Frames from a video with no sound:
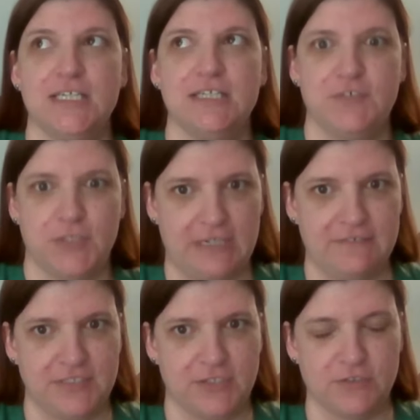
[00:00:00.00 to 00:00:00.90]
If you
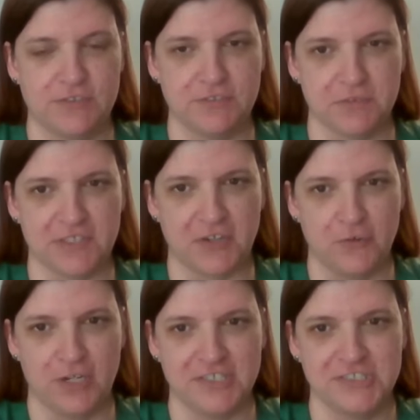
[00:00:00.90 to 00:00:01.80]
haven't noticed, it was like a
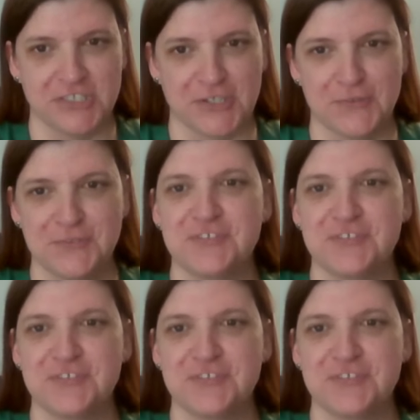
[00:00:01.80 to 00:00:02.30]
rock show.